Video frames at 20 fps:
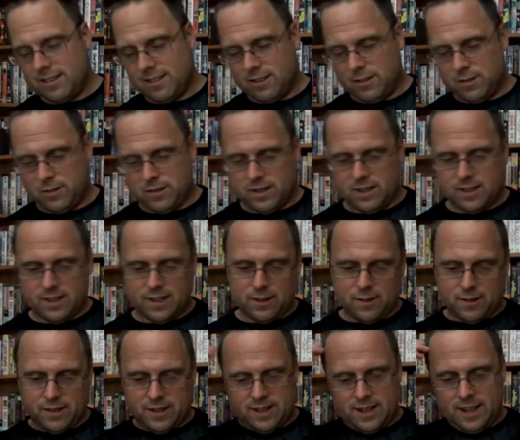I'll do it. I'll deal
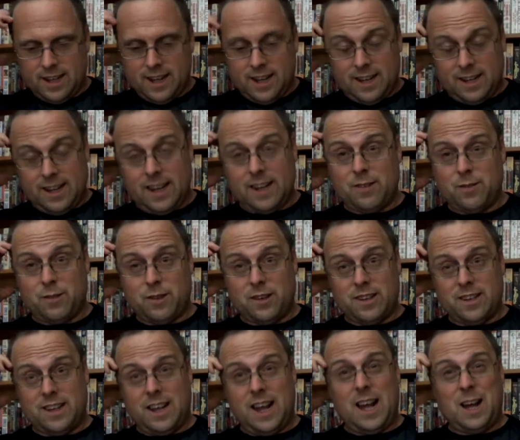with it. Next one,
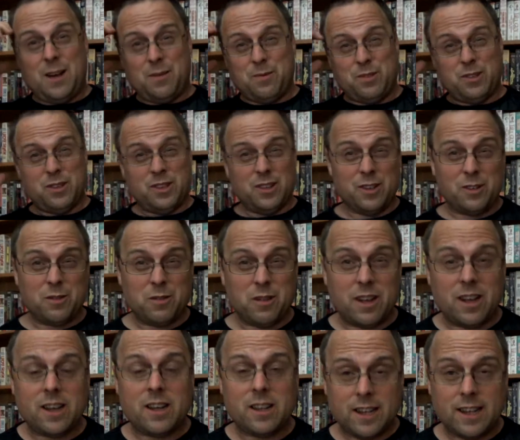absolute
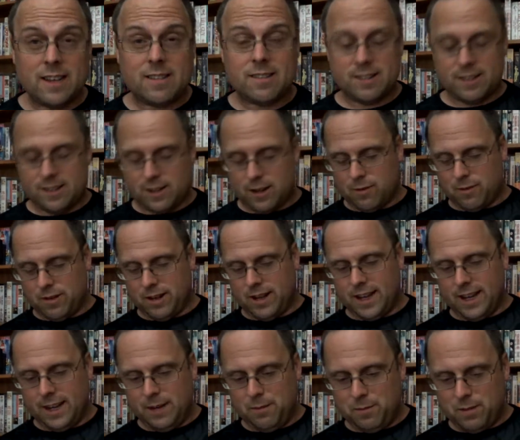classic of a
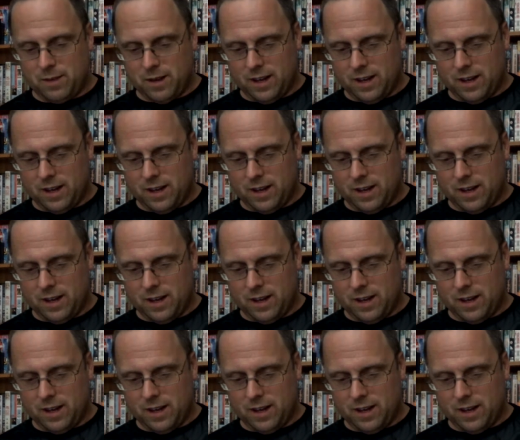game.